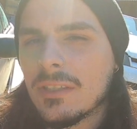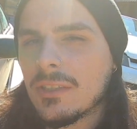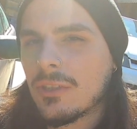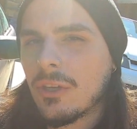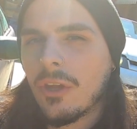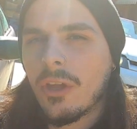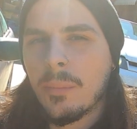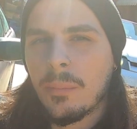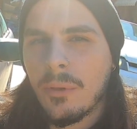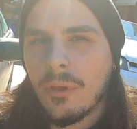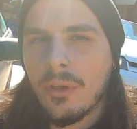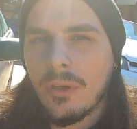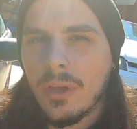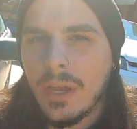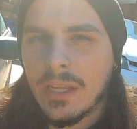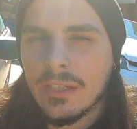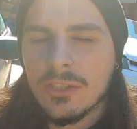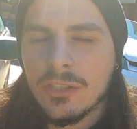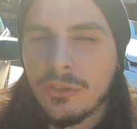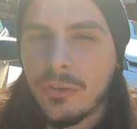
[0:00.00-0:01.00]
this turbo
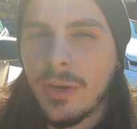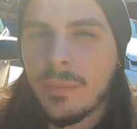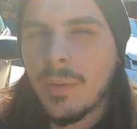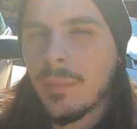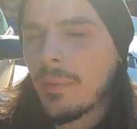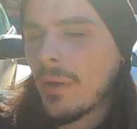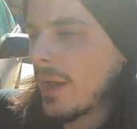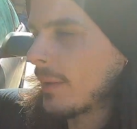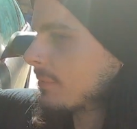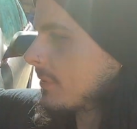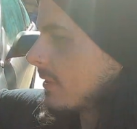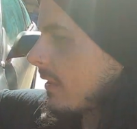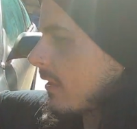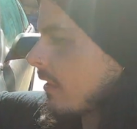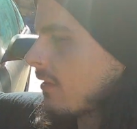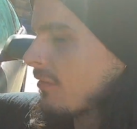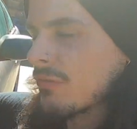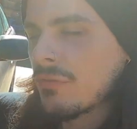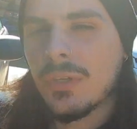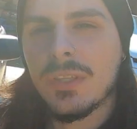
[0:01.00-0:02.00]
and screamer pipe
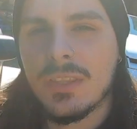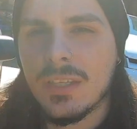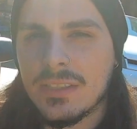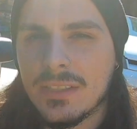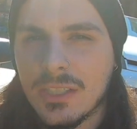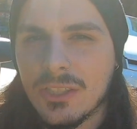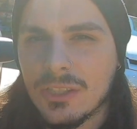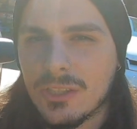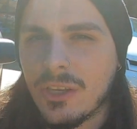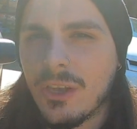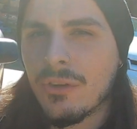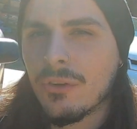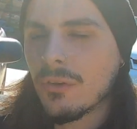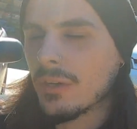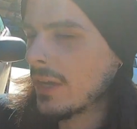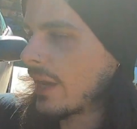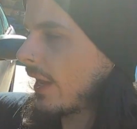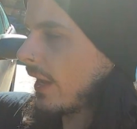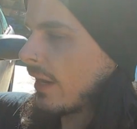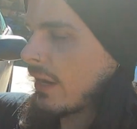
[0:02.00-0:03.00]
setup with this external
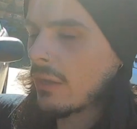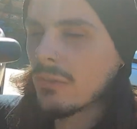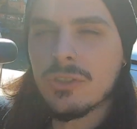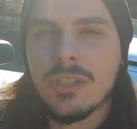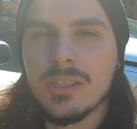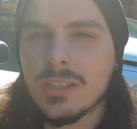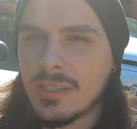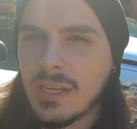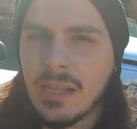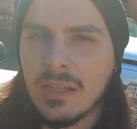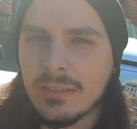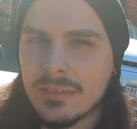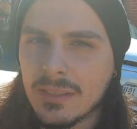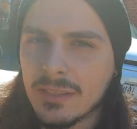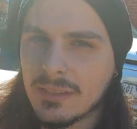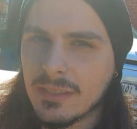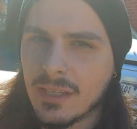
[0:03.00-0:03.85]
gate, and I'll just sell it to